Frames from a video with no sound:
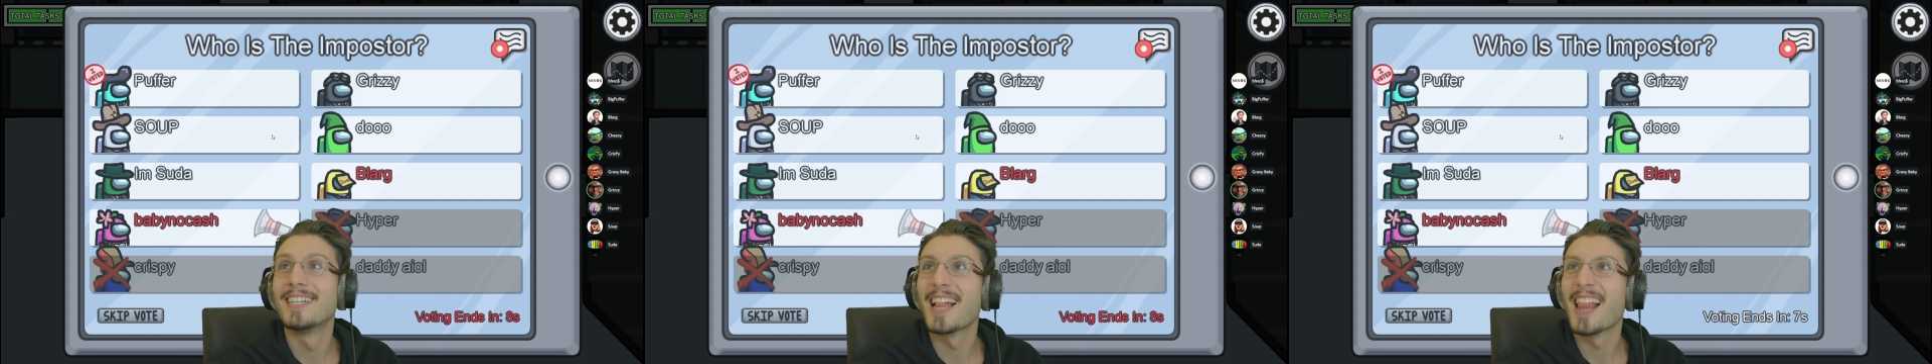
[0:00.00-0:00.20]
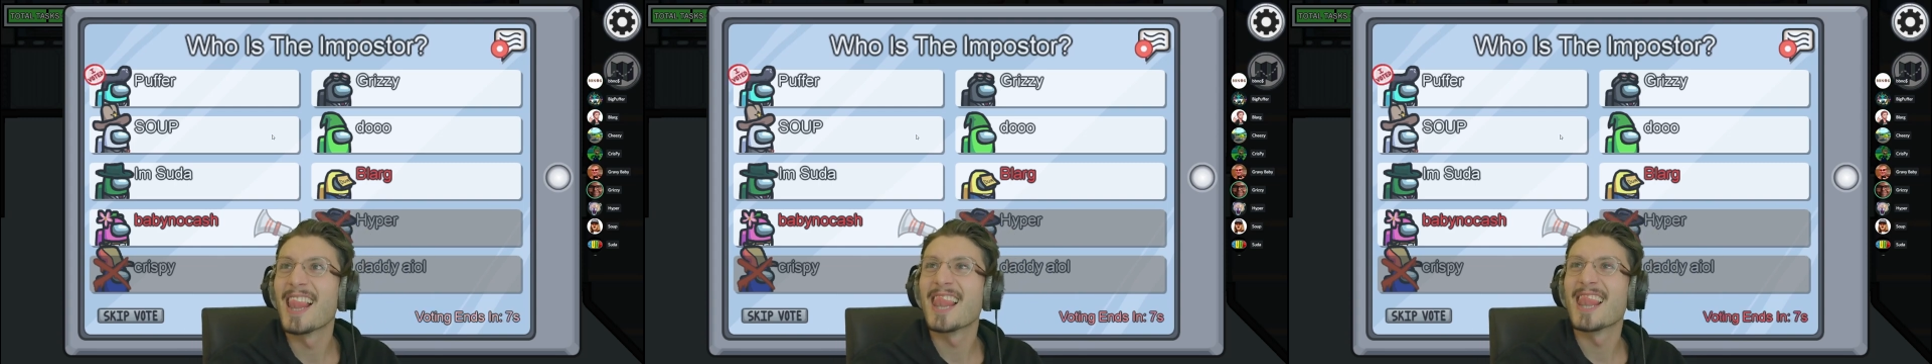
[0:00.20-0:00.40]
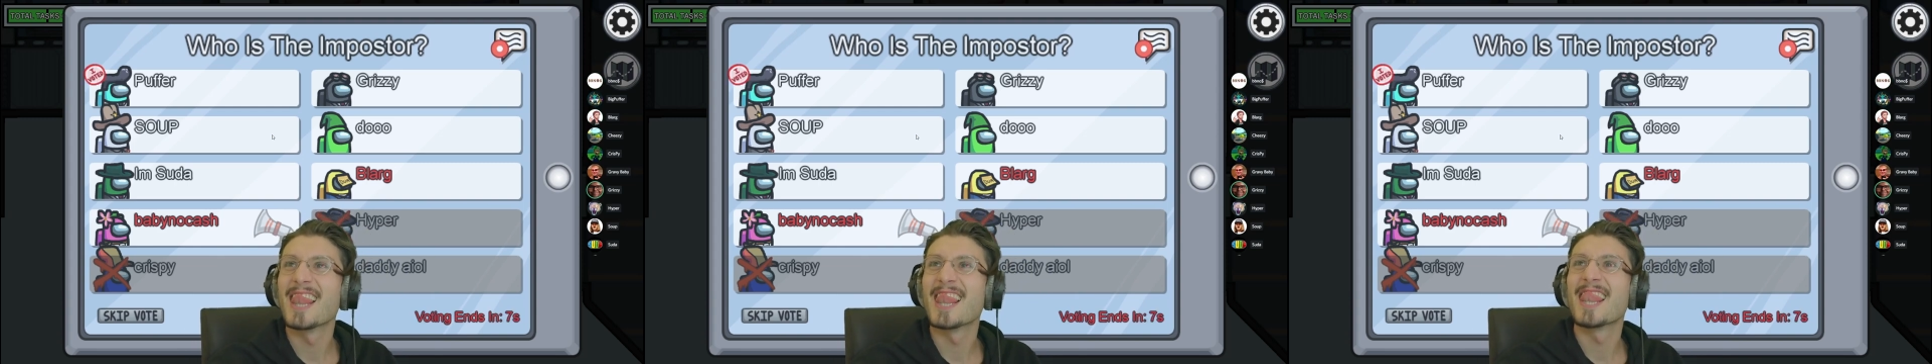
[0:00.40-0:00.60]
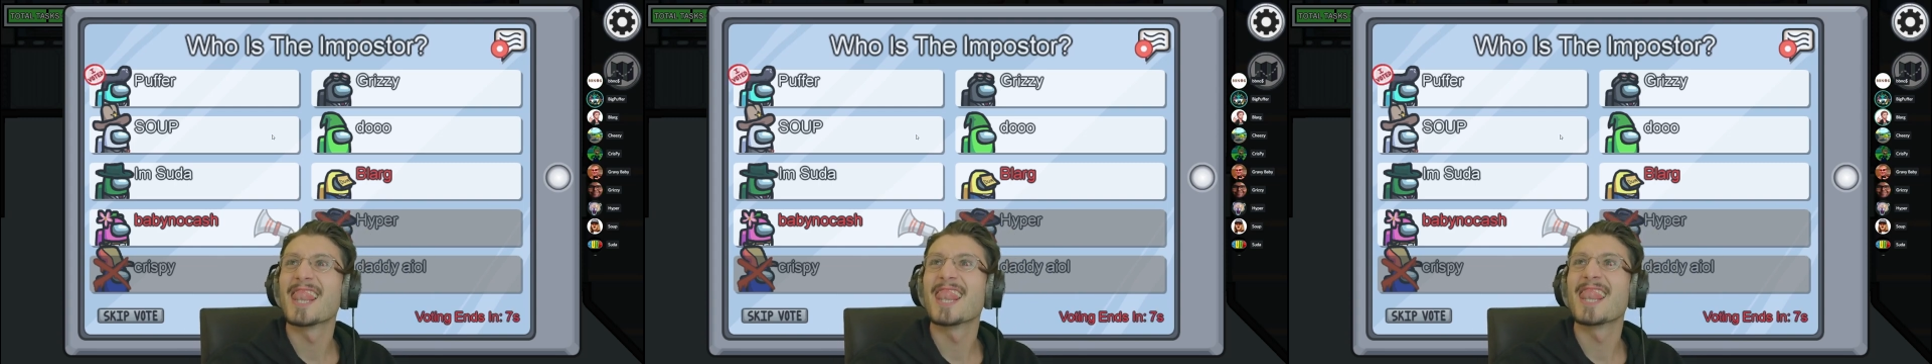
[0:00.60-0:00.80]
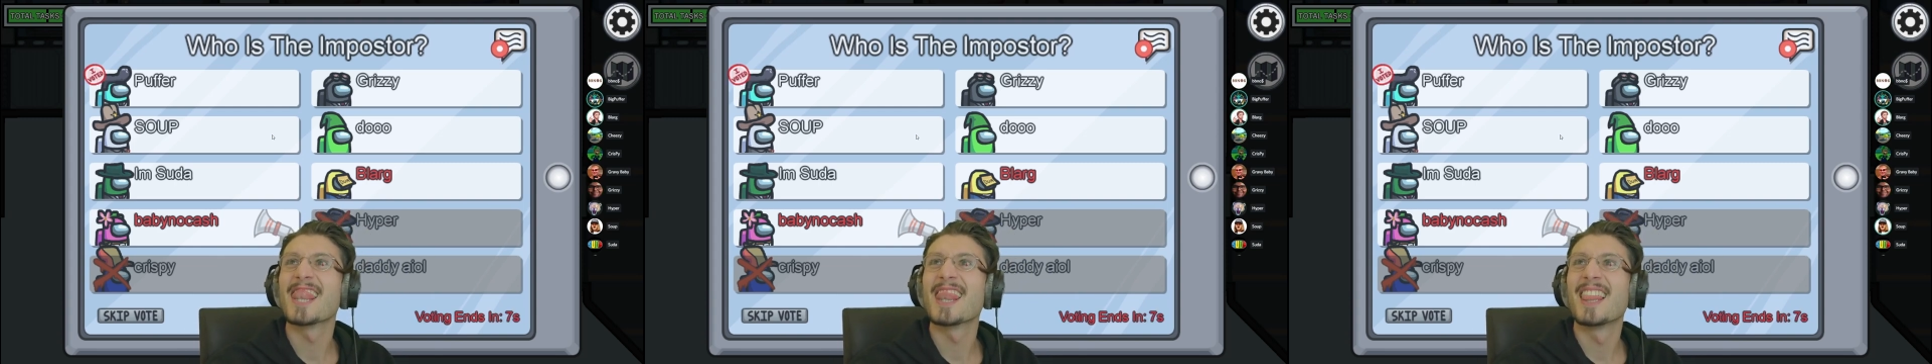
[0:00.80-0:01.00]
Blarg.
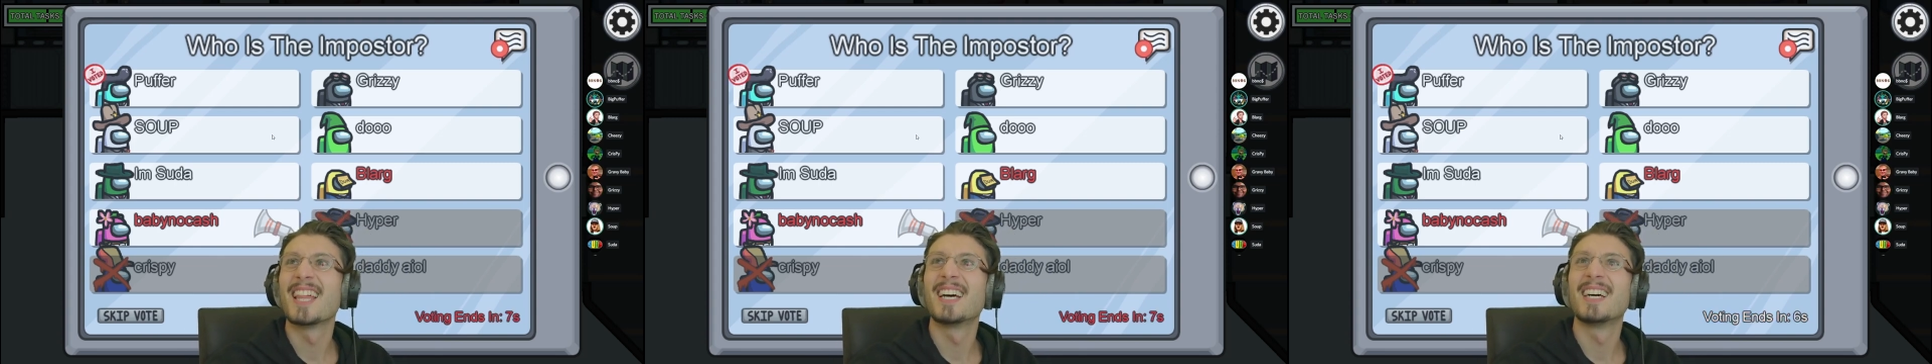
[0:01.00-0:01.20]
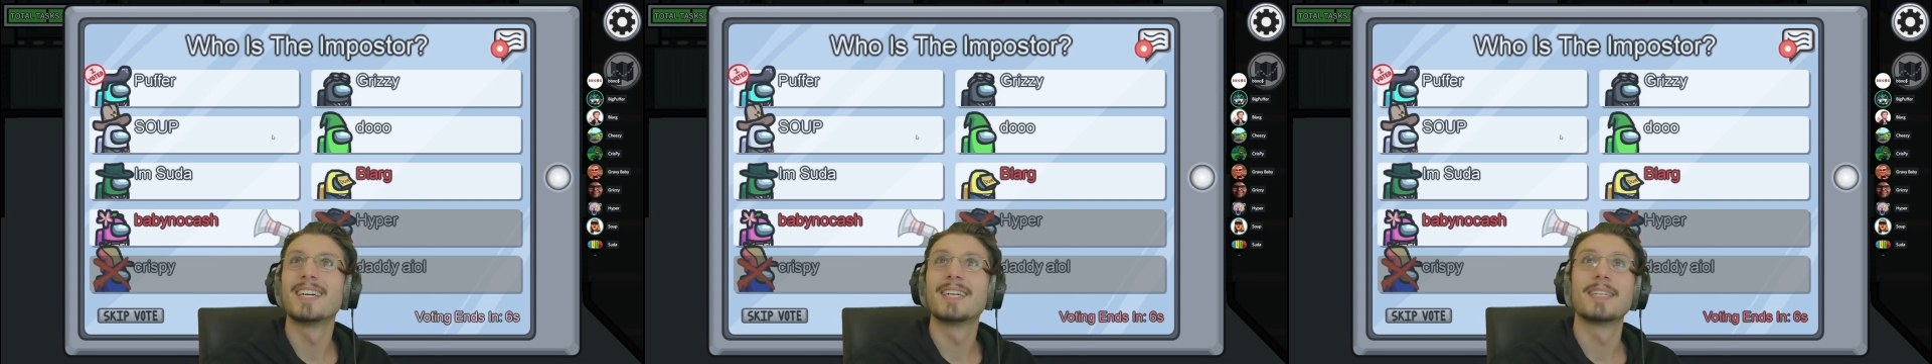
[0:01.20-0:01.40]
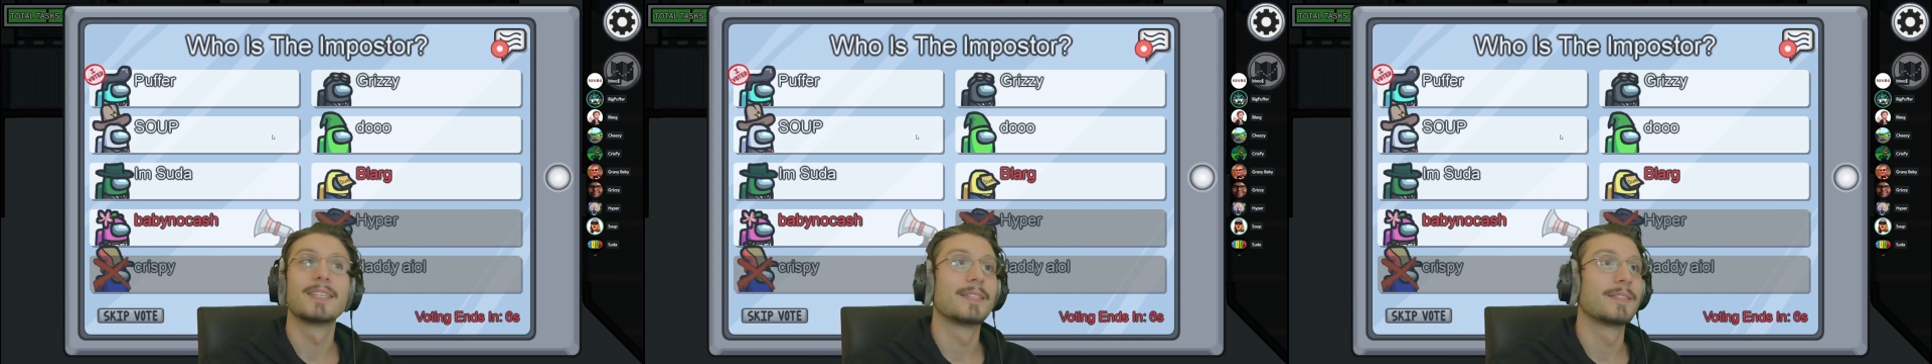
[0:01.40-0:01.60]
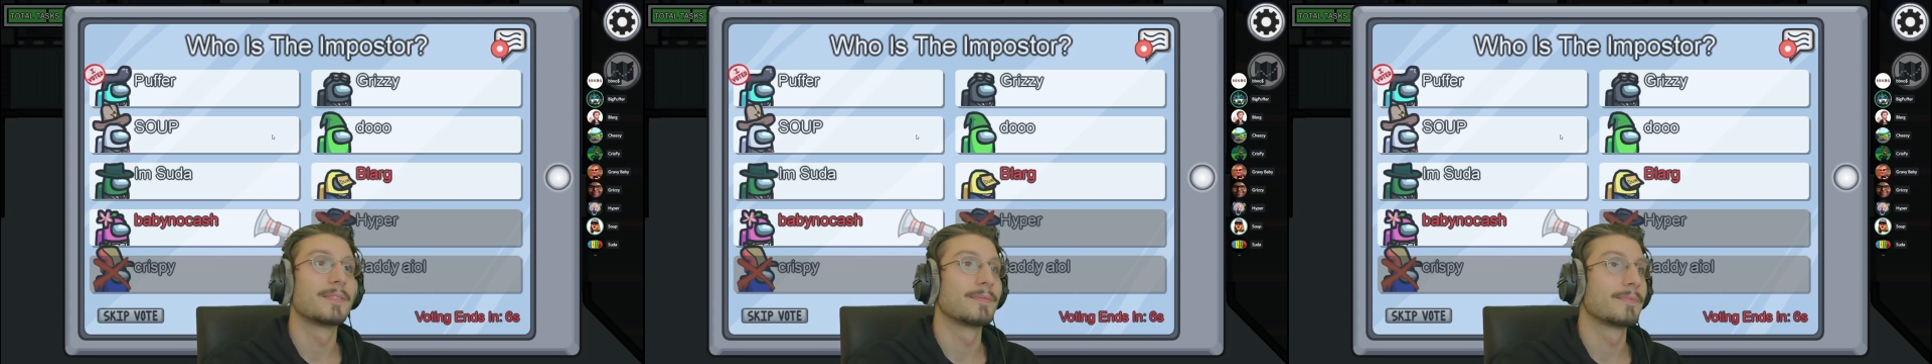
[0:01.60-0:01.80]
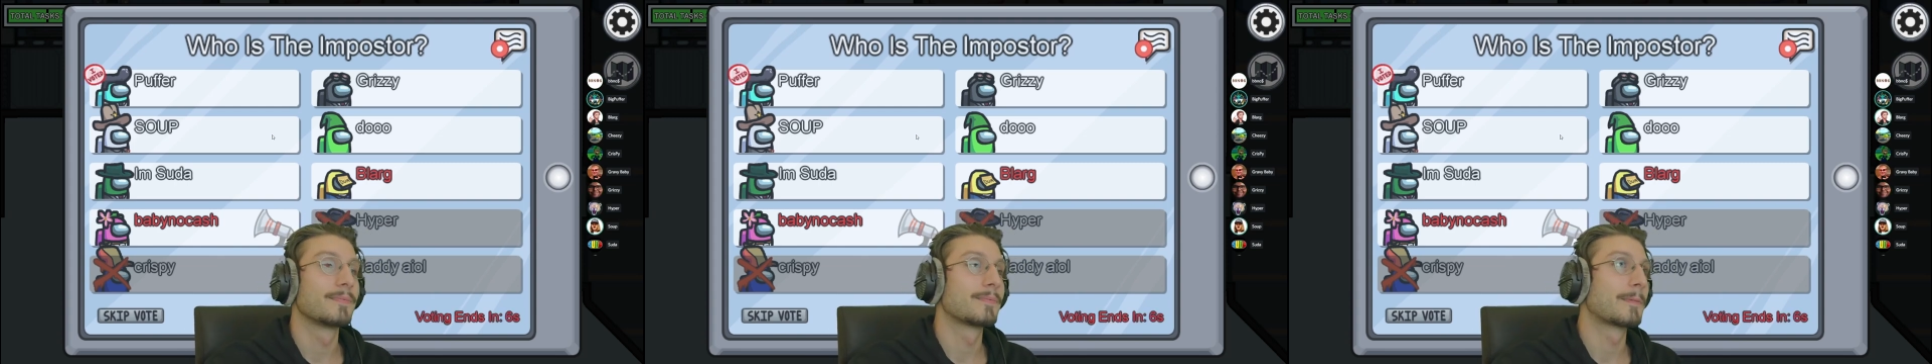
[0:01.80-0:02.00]
I think I, it's Blarg
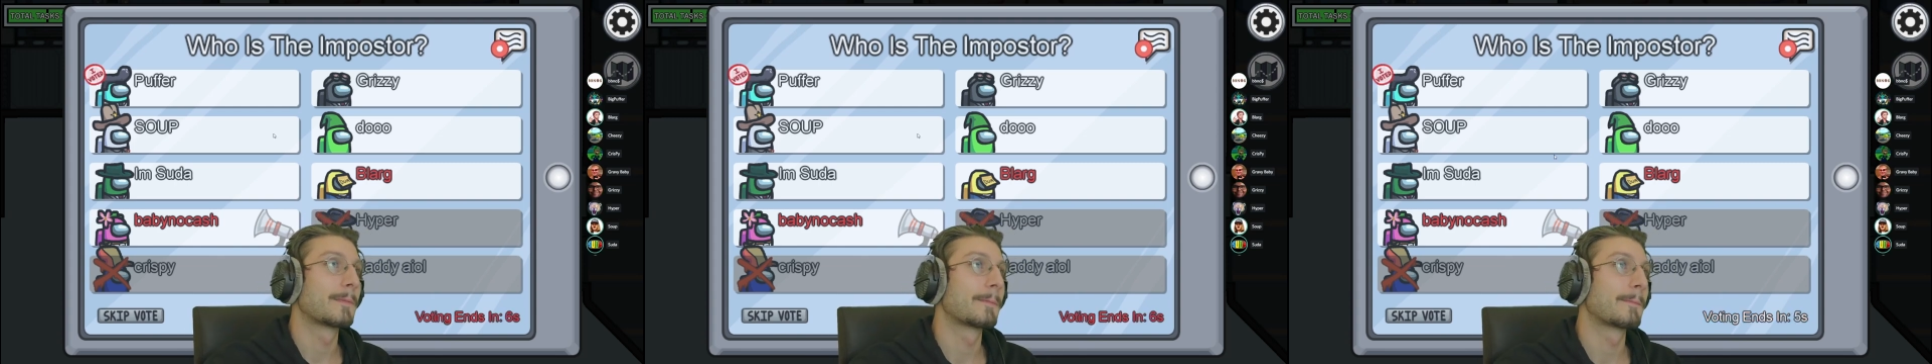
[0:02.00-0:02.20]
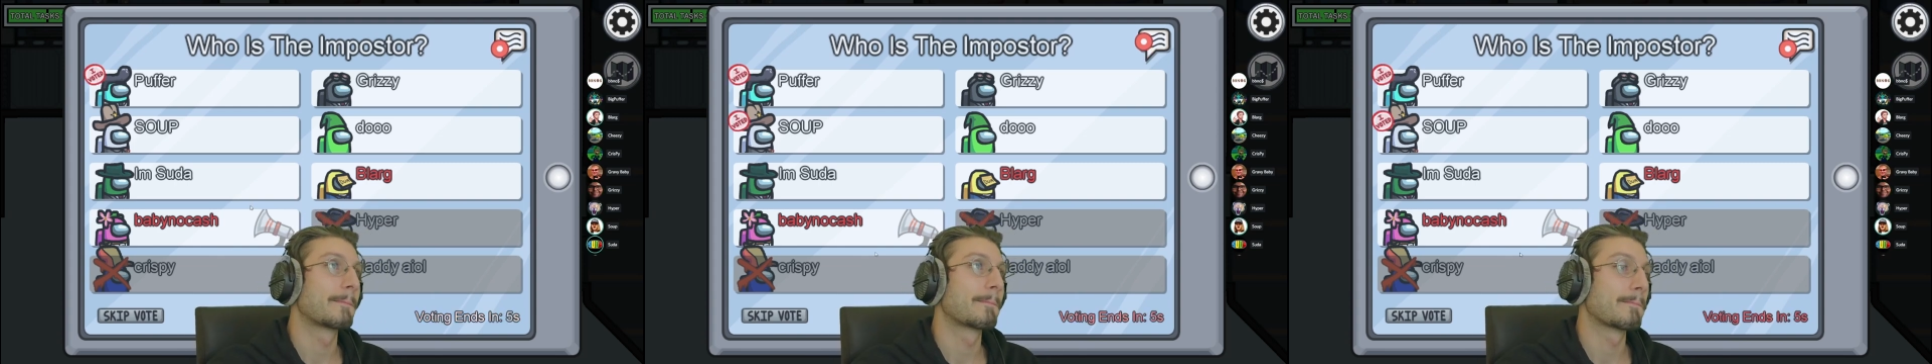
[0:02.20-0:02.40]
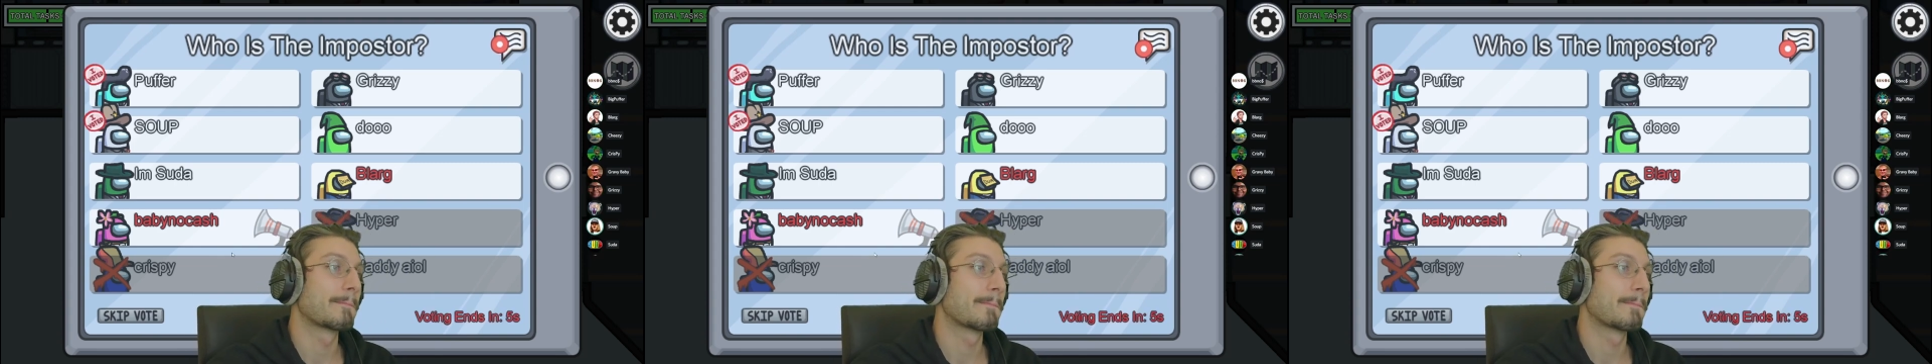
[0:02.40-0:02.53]
I, too. I can